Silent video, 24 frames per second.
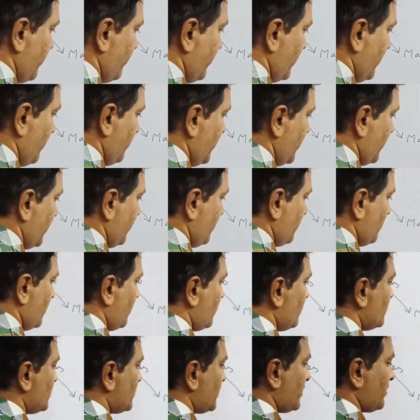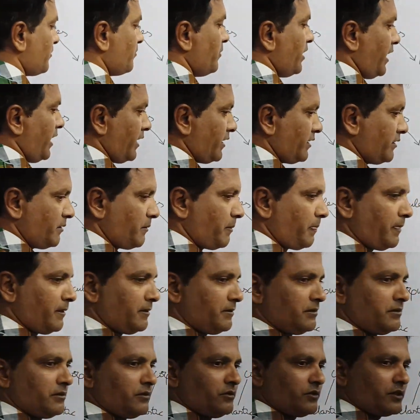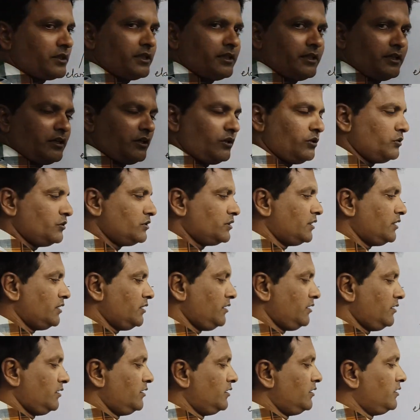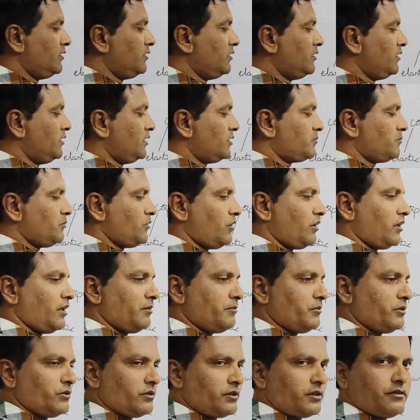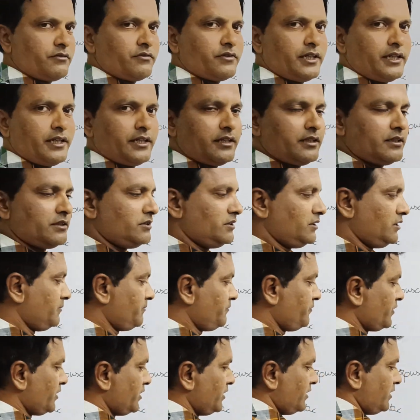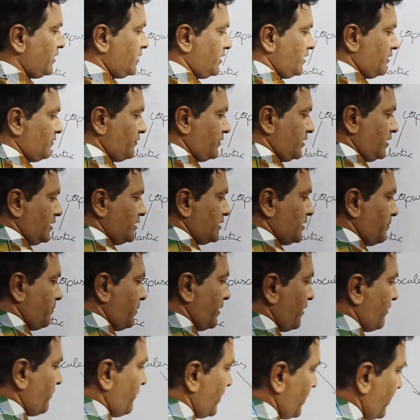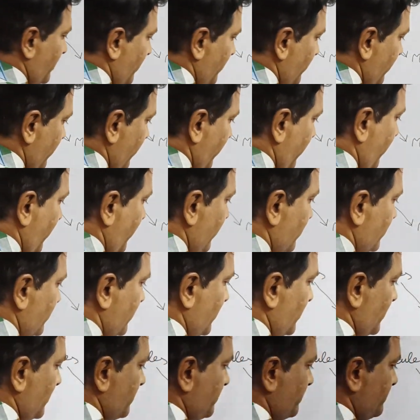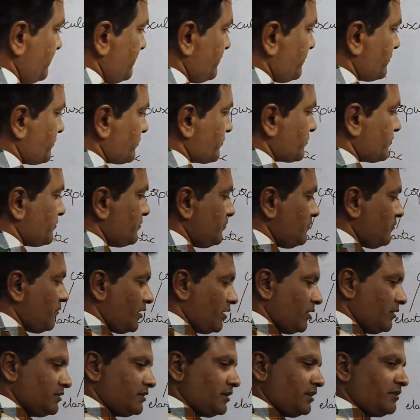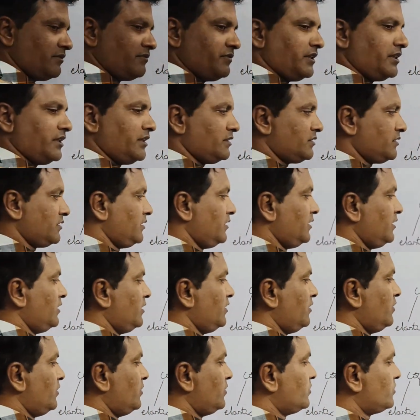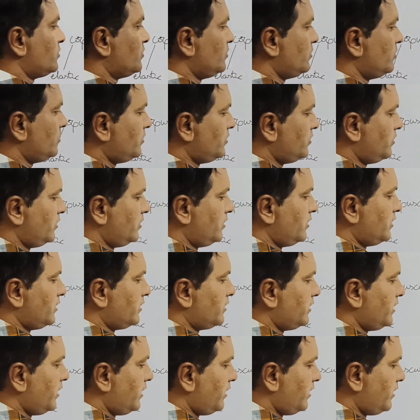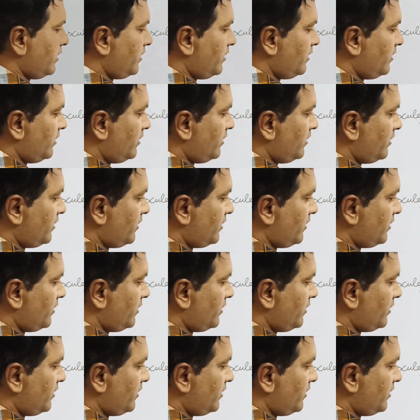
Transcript: will be bouncing back, okay, losing a small amount of energy. If it is a perfectly elastic surface, so the